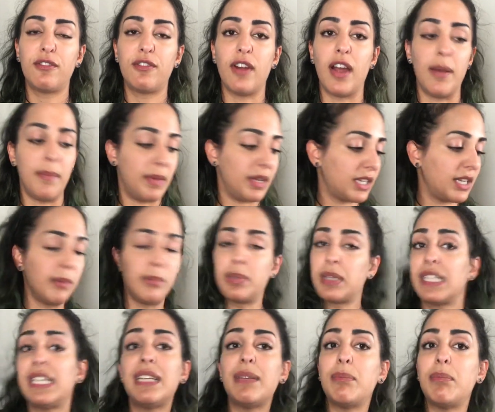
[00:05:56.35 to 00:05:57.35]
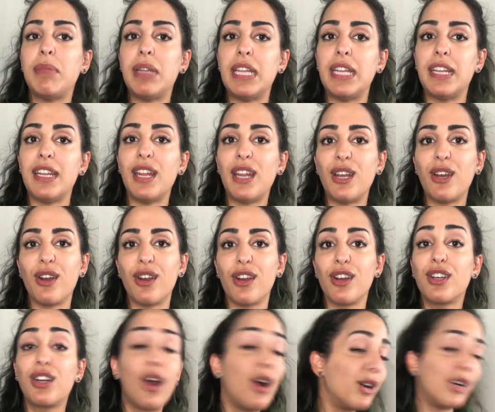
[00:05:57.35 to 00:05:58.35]
from complete meat
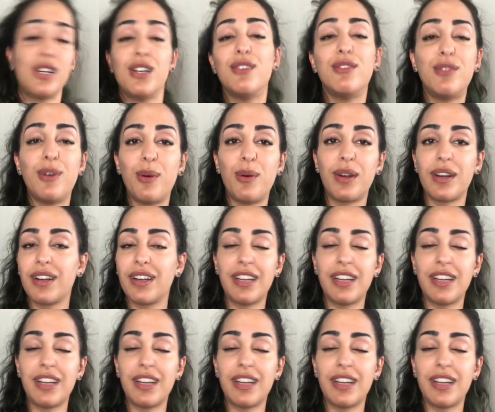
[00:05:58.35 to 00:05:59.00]
eater, carnivore